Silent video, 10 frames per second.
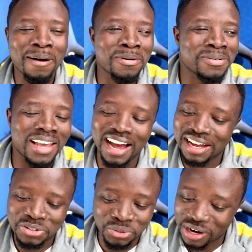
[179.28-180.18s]
Abuja,
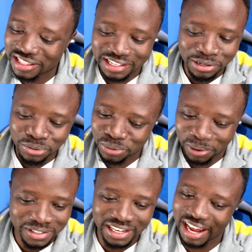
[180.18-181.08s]
straight
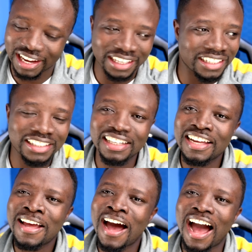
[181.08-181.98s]
insults. Like,
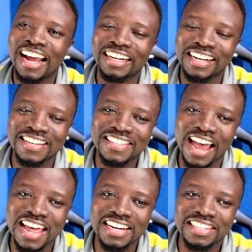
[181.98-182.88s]
I
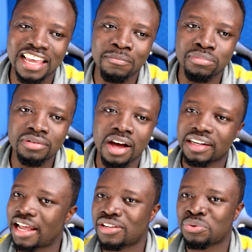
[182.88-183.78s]
understand. They say Buddha,
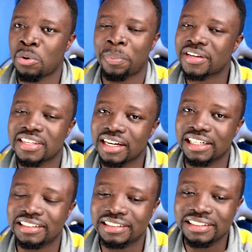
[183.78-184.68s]
that is for
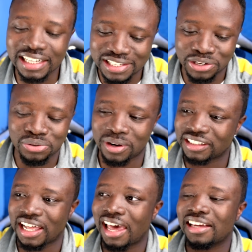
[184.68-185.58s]
personality. This is not
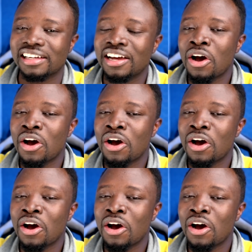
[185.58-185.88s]
like